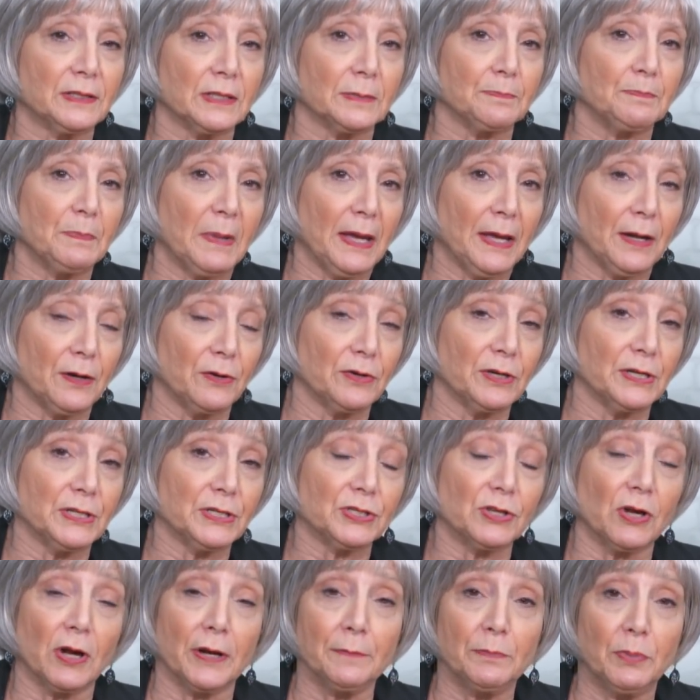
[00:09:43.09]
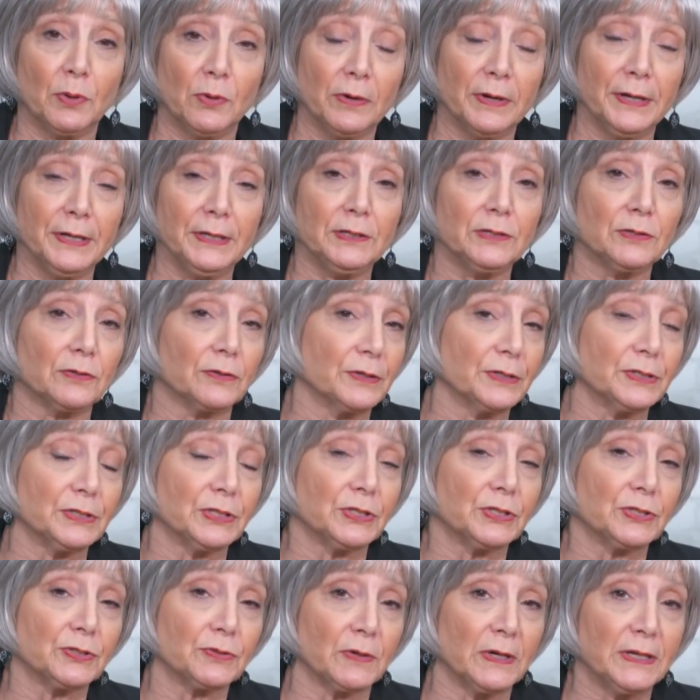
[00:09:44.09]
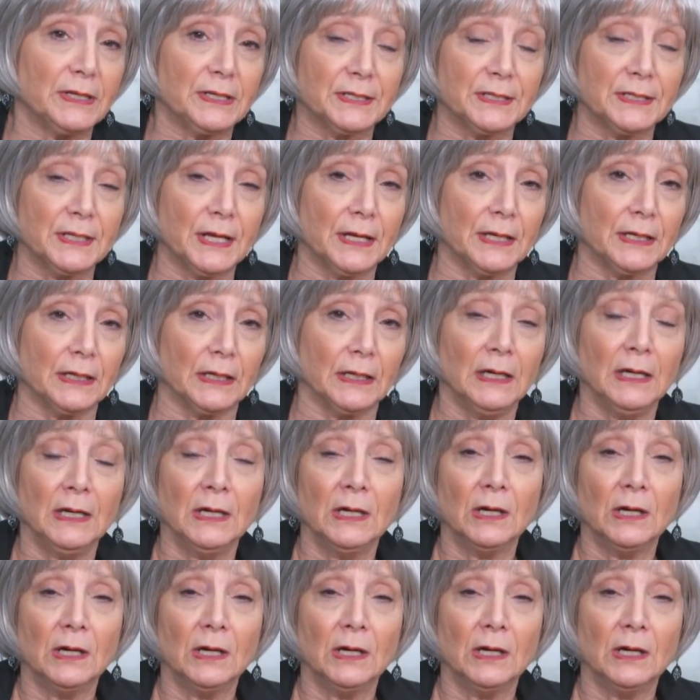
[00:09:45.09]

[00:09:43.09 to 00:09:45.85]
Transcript: the pattern is on point or it's a straight setting.